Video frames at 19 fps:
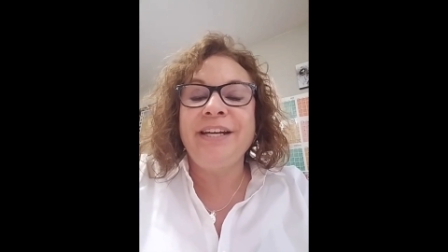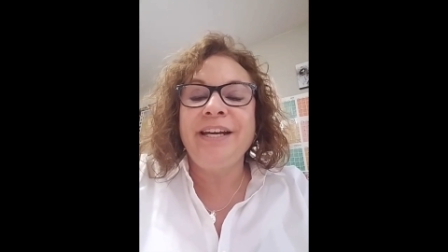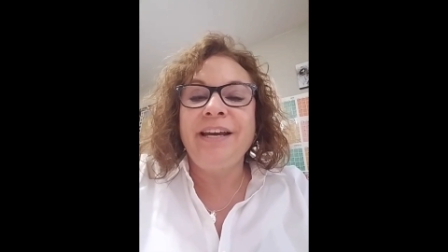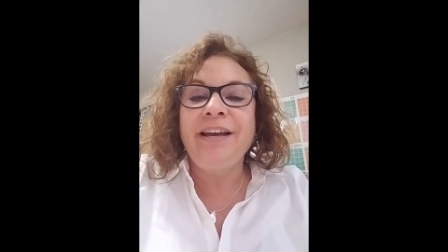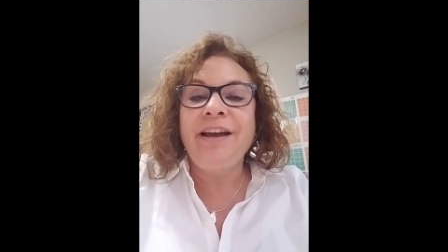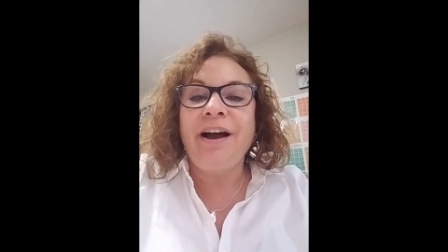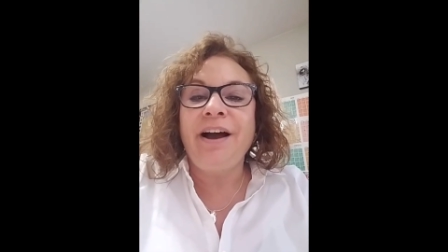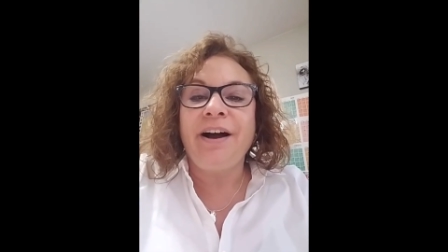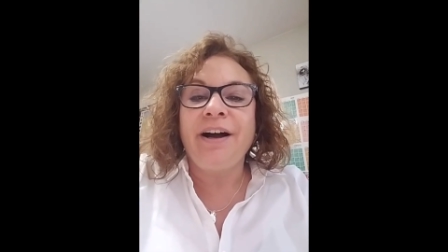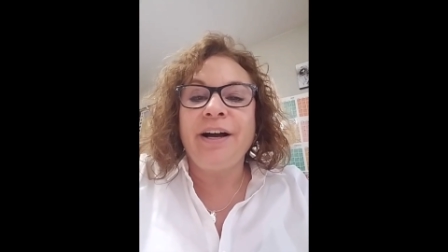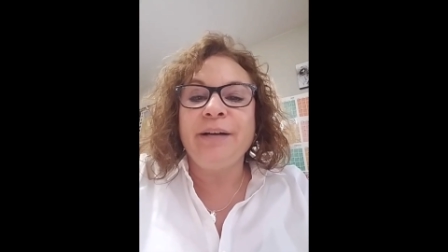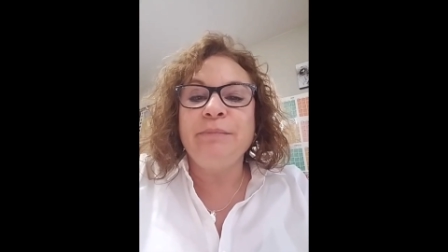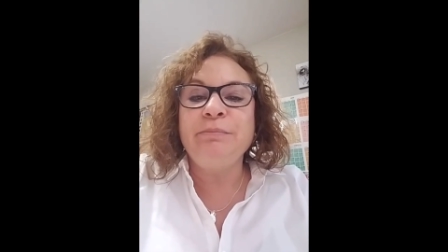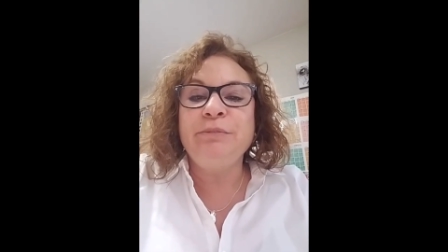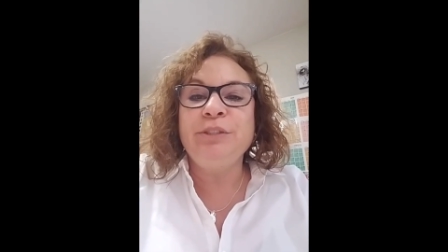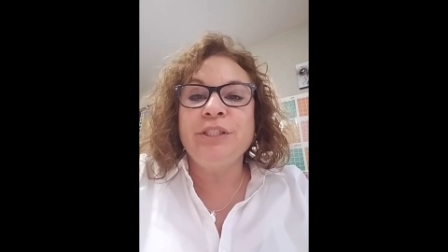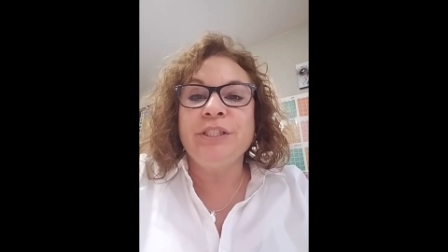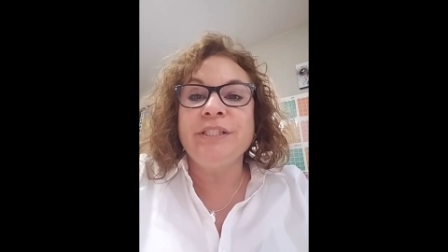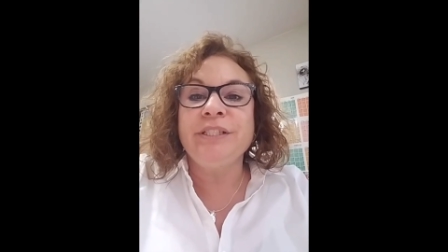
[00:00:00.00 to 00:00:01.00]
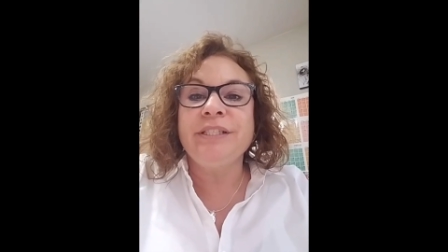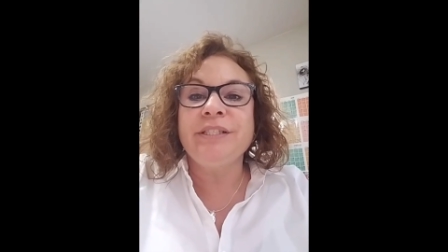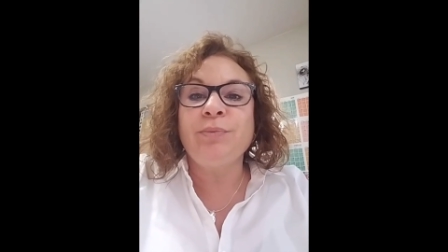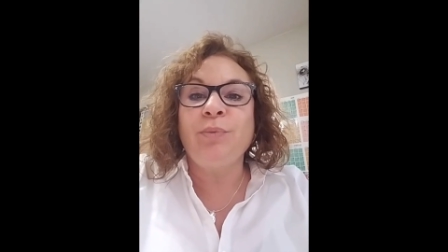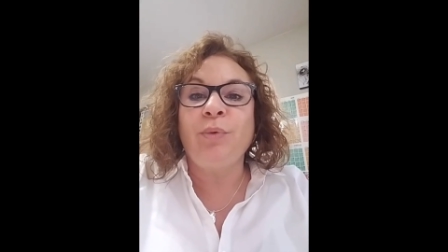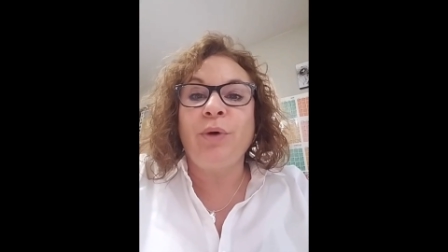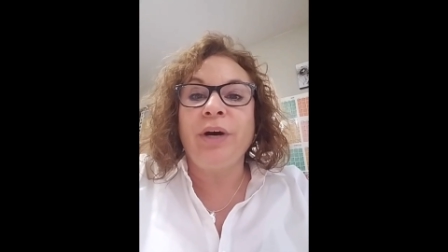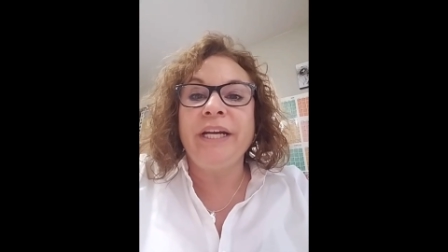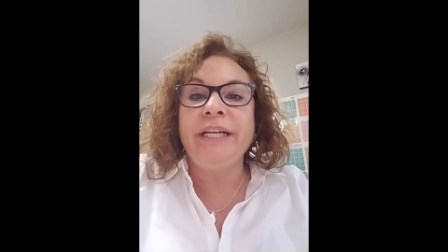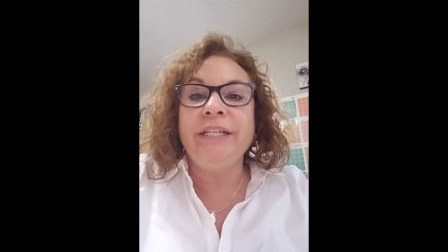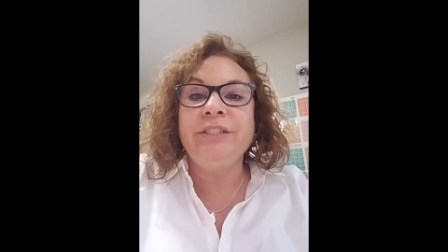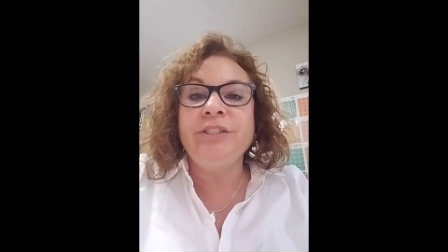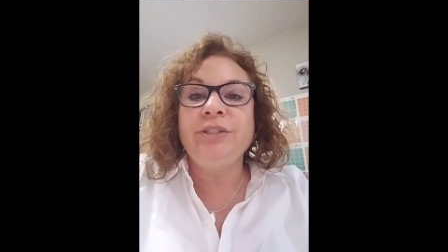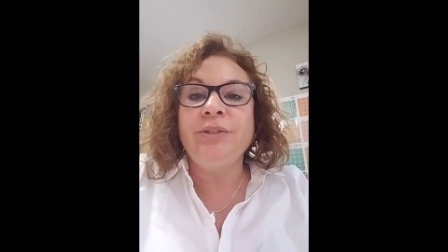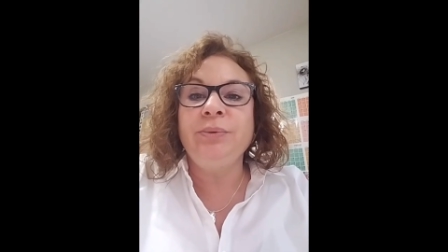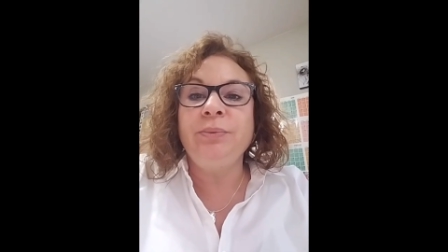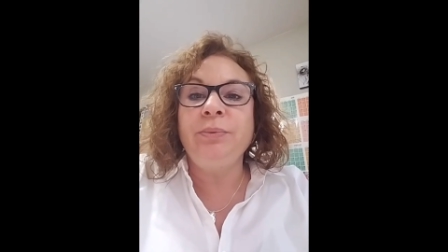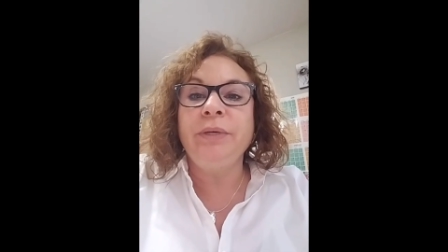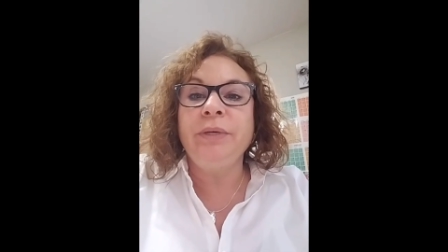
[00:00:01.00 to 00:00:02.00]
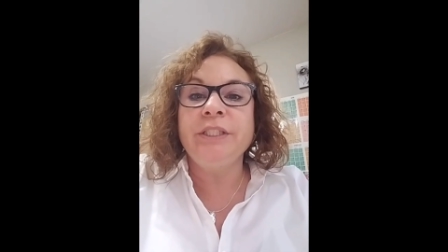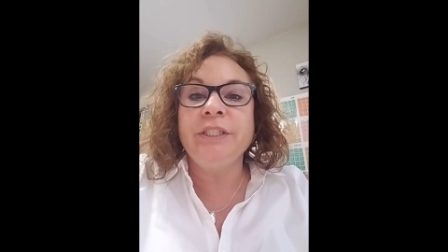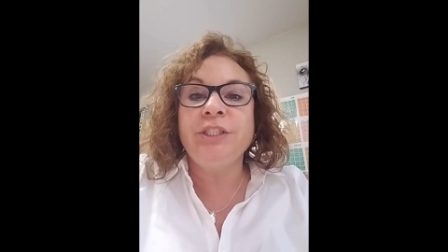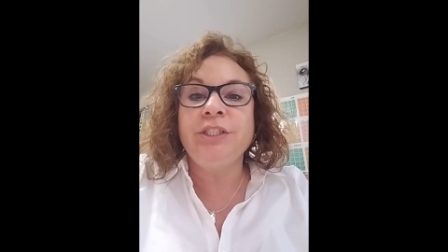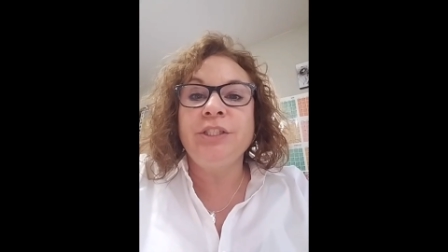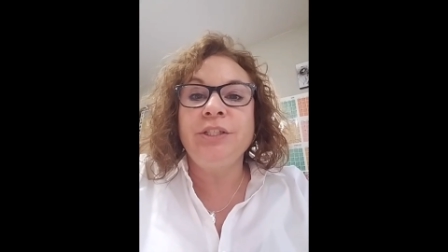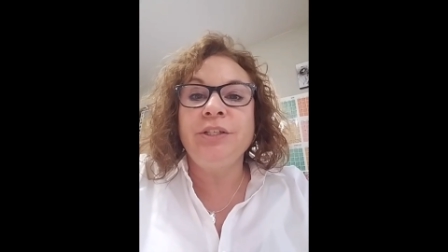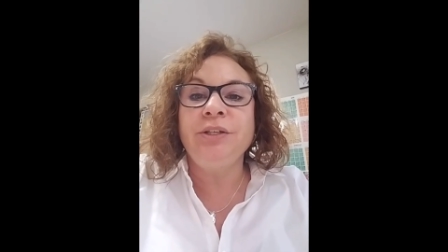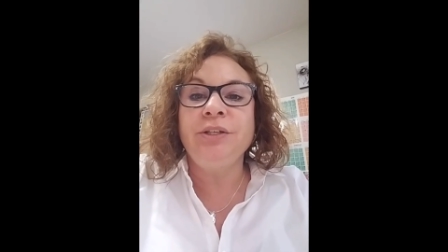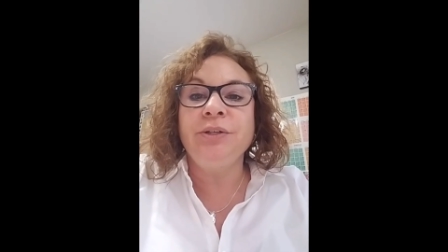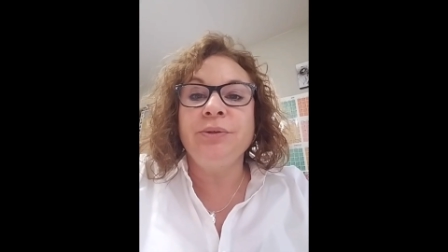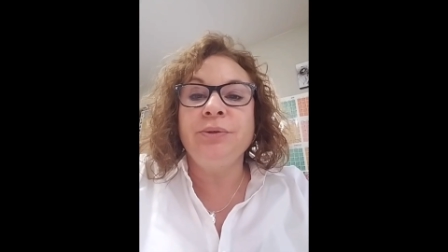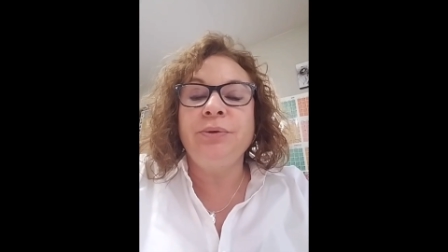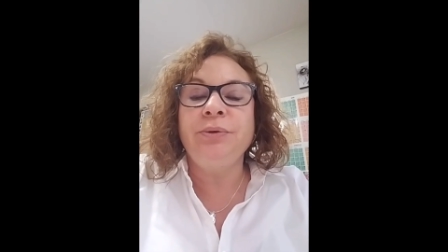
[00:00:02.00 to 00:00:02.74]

I'm just wanting to wish you